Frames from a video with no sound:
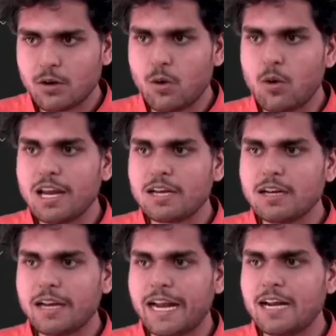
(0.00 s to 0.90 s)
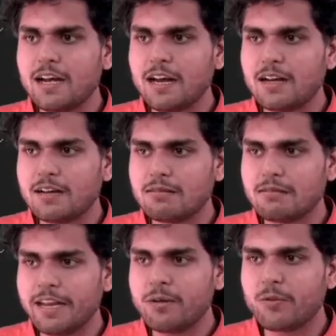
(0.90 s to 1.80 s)
colon and
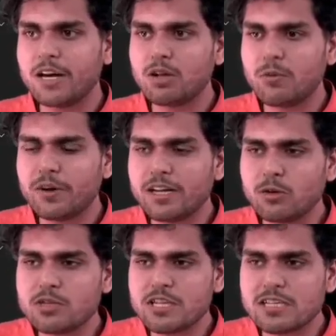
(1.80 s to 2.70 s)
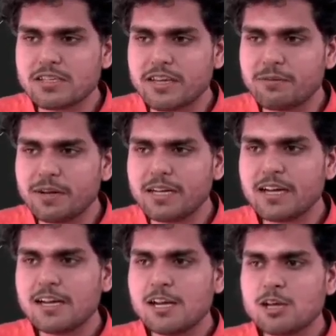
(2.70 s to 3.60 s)
in front of it, you just give it.
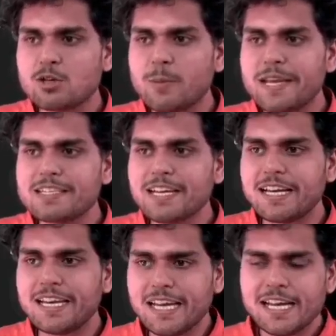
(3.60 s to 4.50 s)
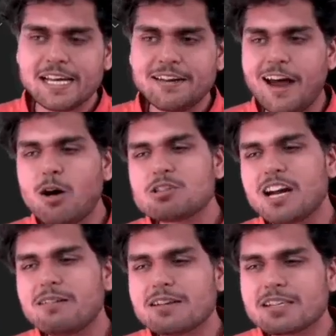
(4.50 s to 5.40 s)
So basically now
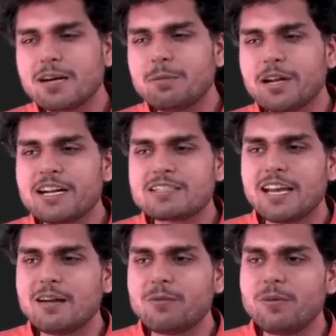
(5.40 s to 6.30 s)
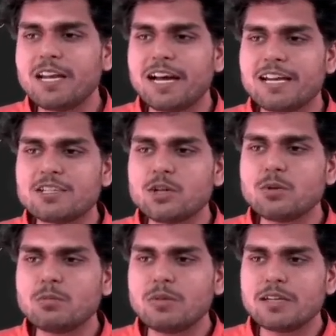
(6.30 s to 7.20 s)
JavaScript itself will
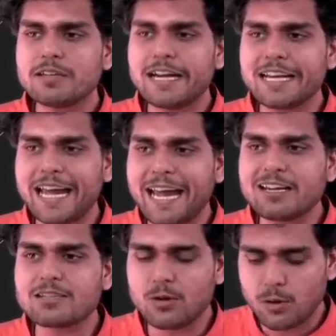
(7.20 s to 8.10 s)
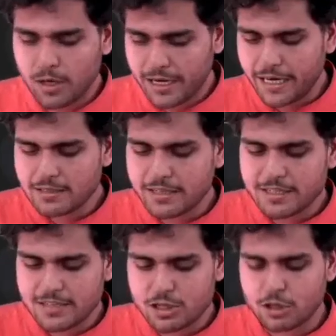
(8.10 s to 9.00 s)
assume that x colon x,
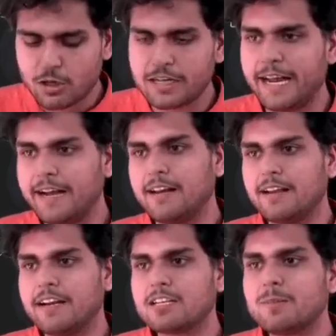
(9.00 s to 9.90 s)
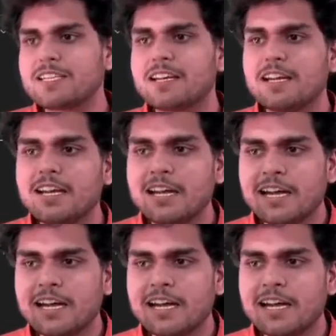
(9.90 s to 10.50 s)
it's a shorthand. It's basically